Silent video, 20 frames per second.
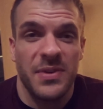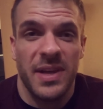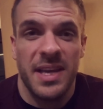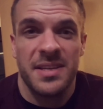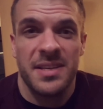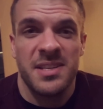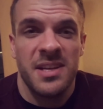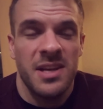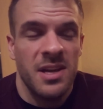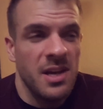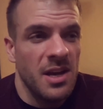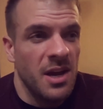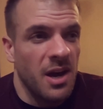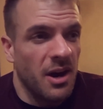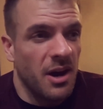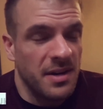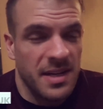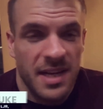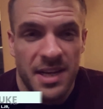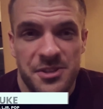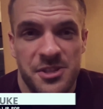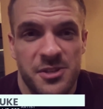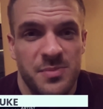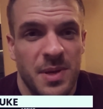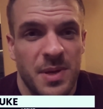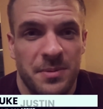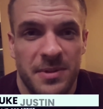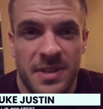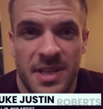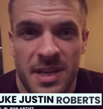fans are not just
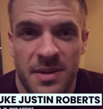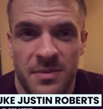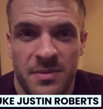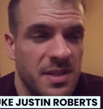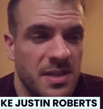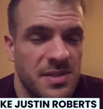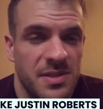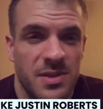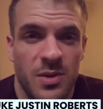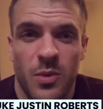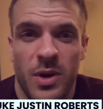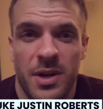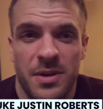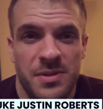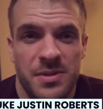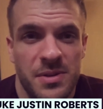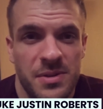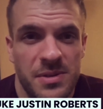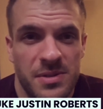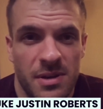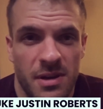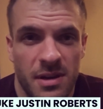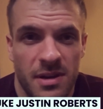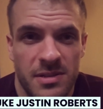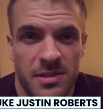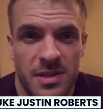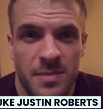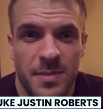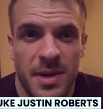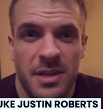people that listen to one or two
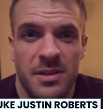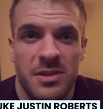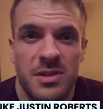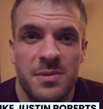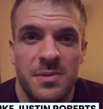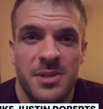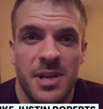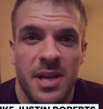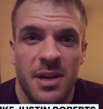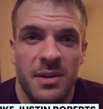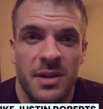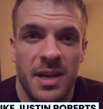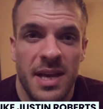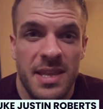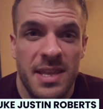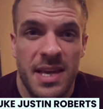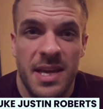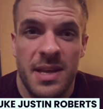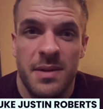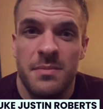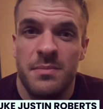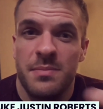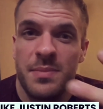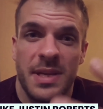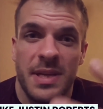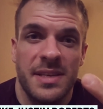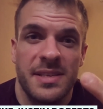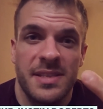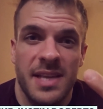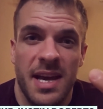songs on my YouTube channel and then
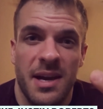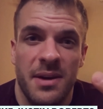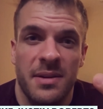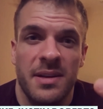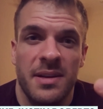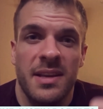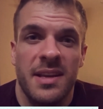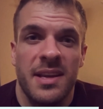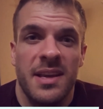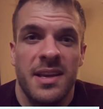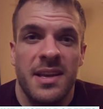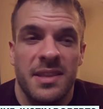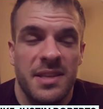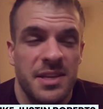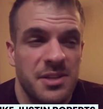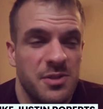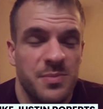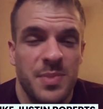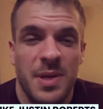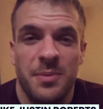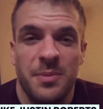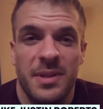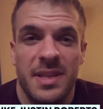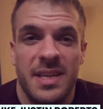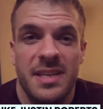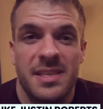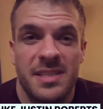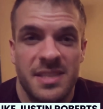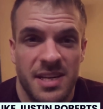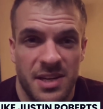peace out. These are people
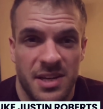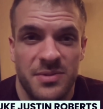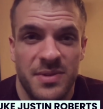that stick